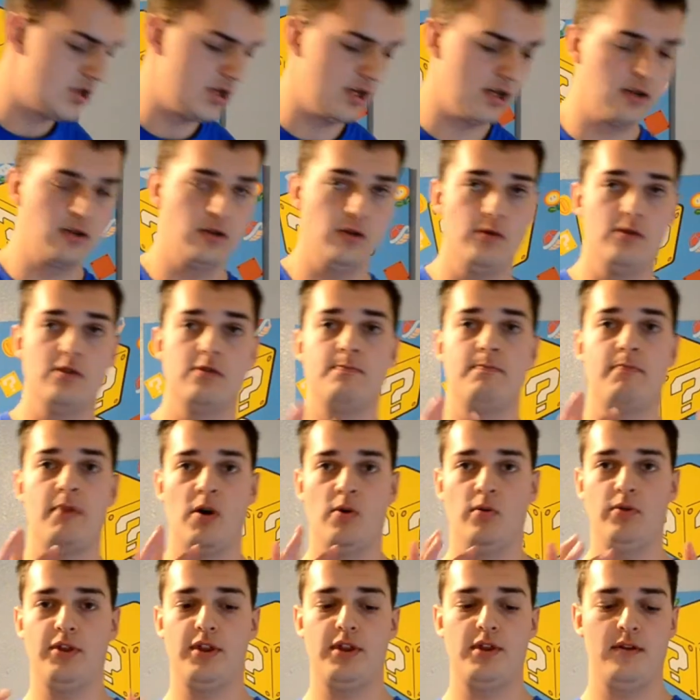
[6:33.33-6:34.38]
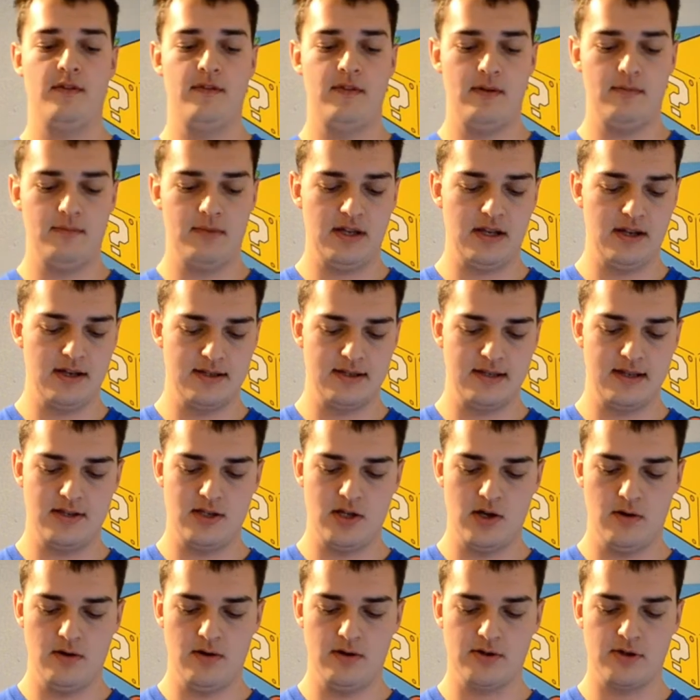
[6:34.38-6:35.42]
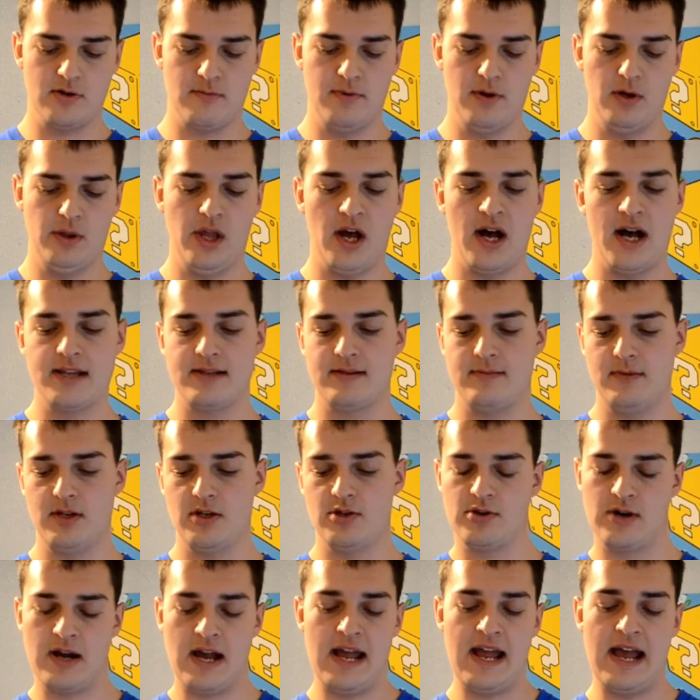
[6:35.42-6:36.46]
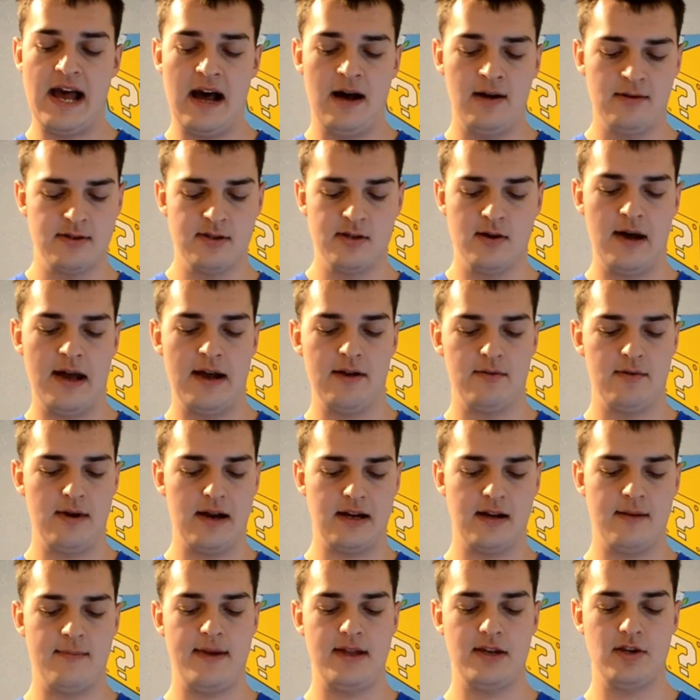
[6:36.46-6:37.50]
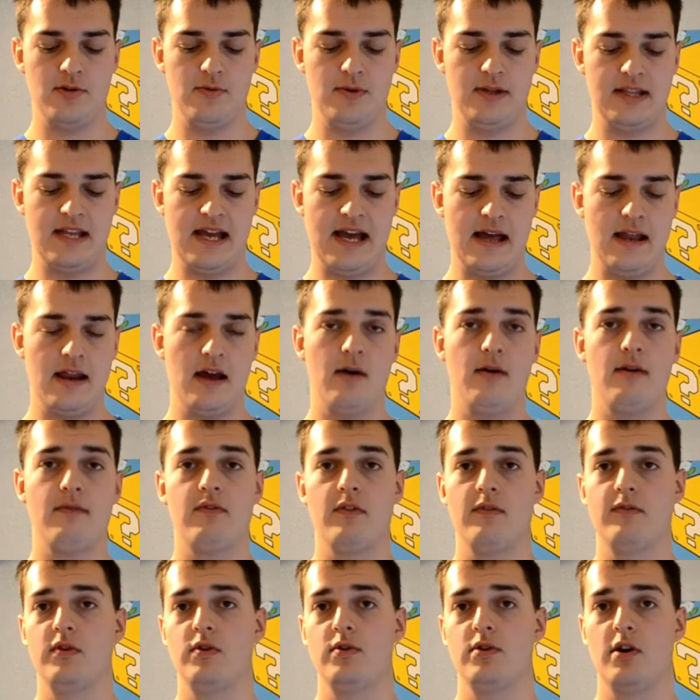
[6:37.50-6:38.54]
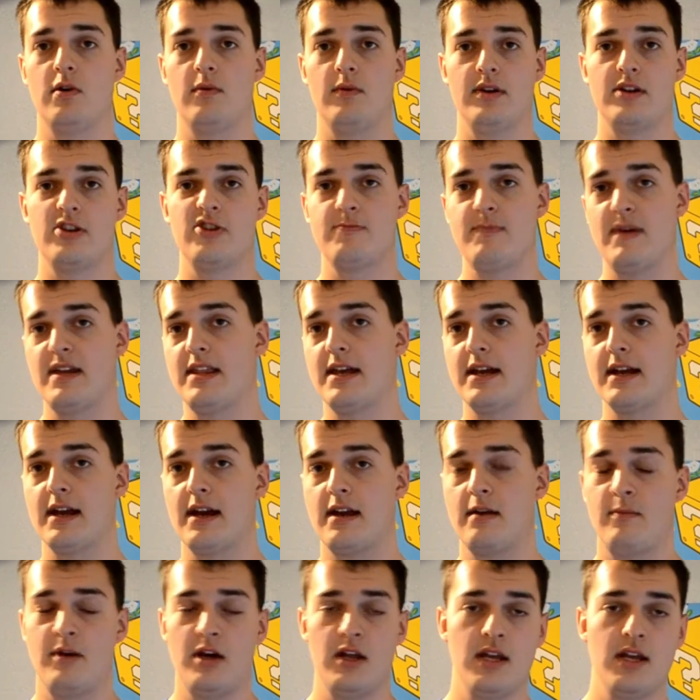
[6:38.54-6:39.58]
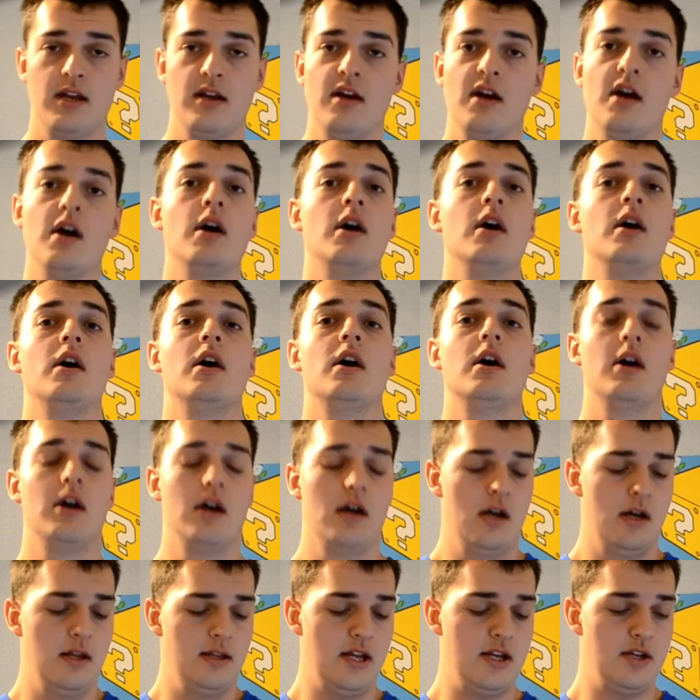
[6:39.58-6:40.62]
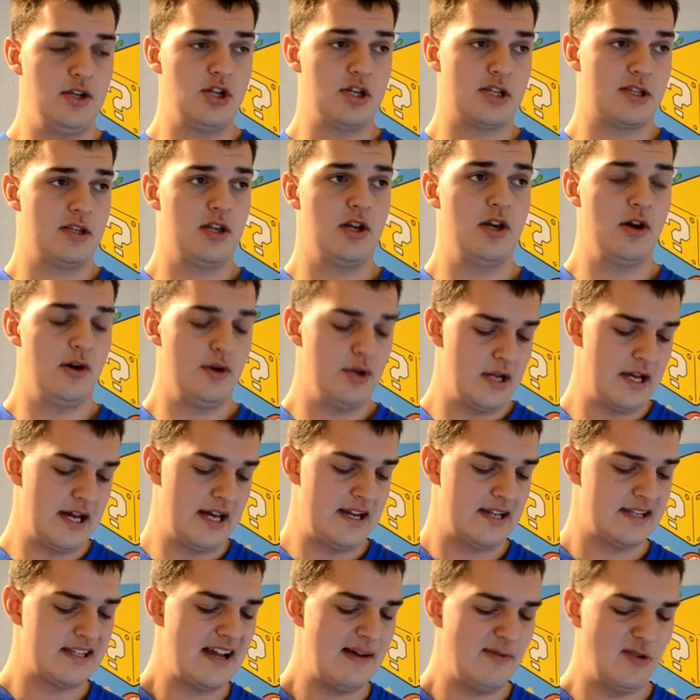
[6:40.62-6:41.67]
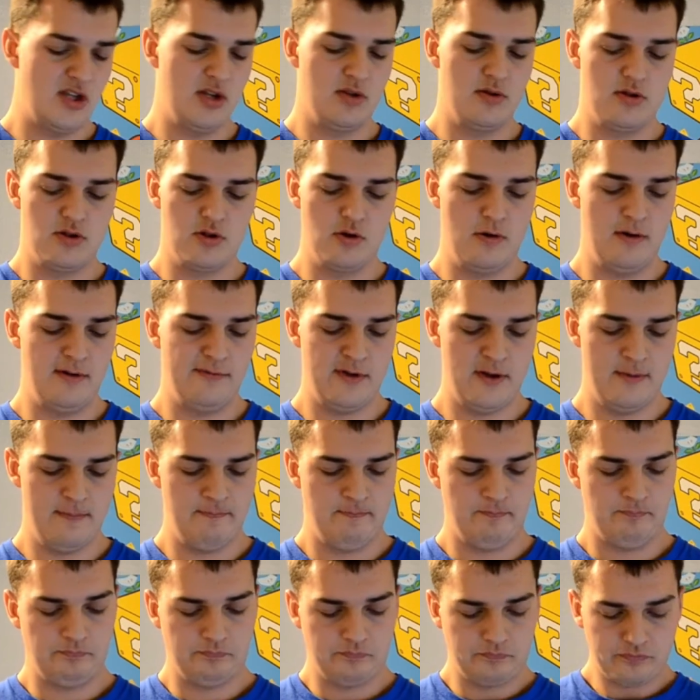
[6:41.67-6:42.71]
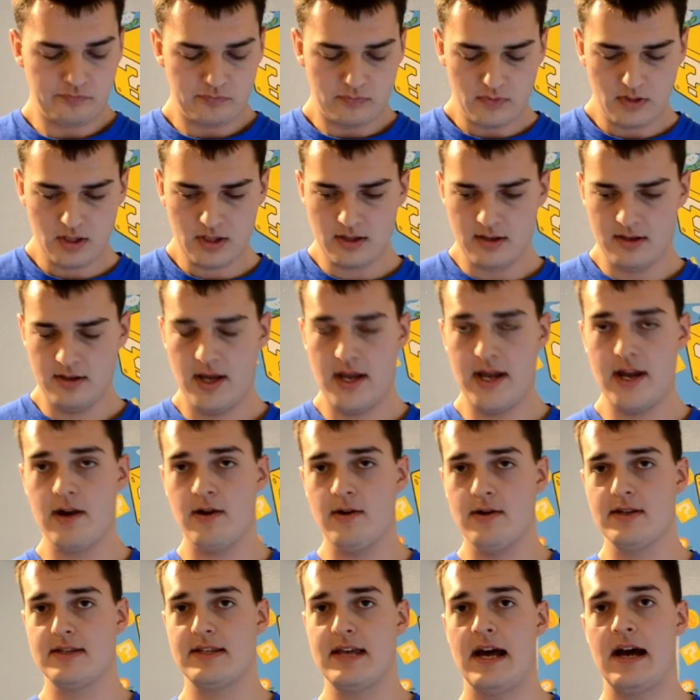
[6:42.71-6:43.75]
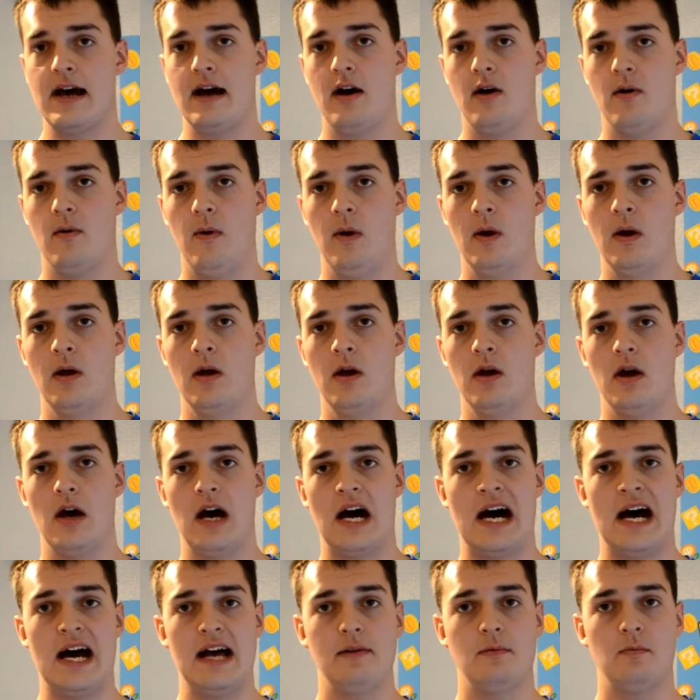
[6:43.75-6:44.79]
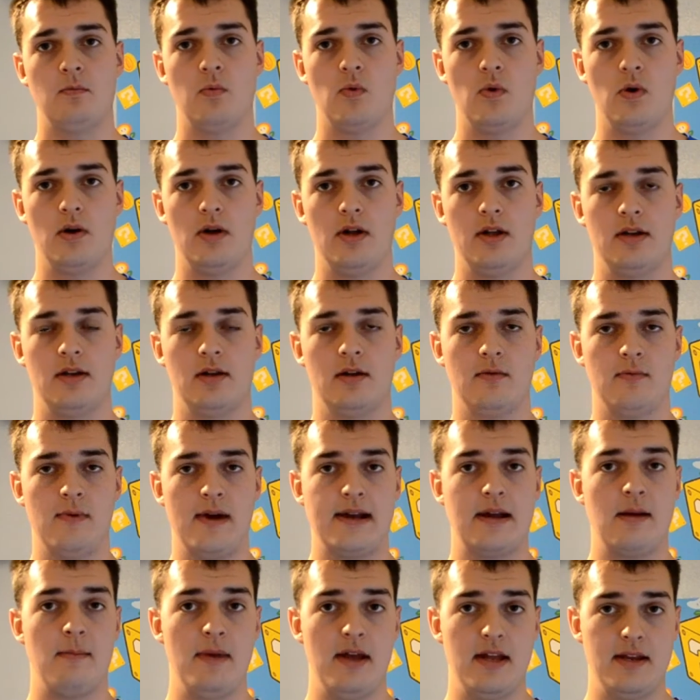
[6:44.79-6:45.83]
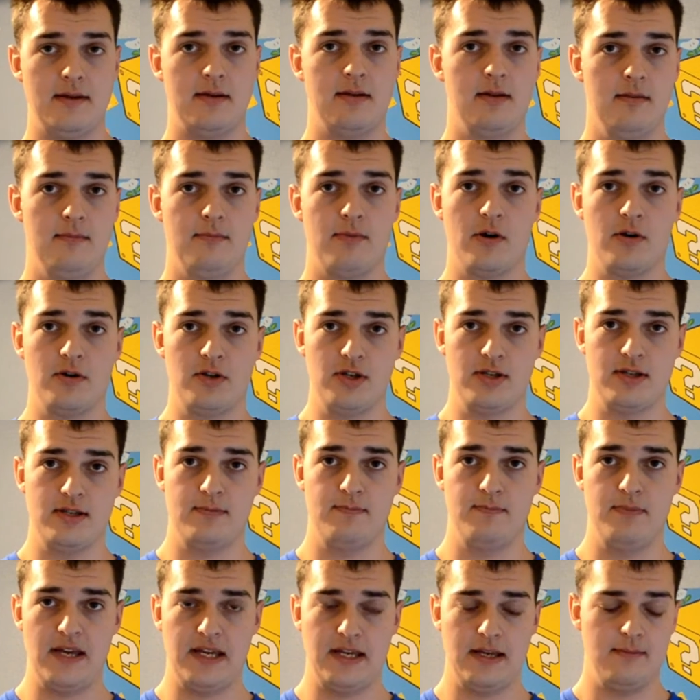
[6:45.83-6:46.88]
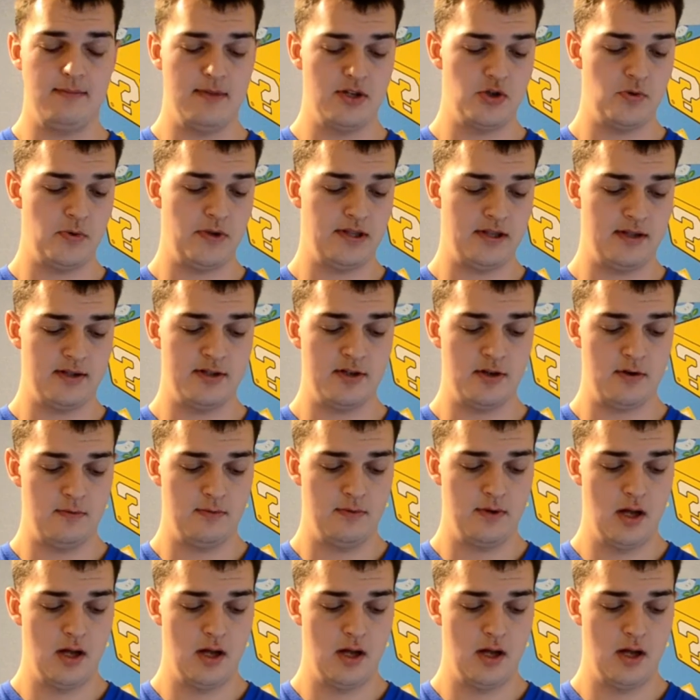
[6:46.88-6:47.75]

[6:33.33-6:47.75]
includes both of them, because these yo-yos are both awesome to try out. So I would recommend doing that. However, if you don't want to spend that kind of money, then just, you got to decide between the two of them. Here is how I would recommend picking between the two.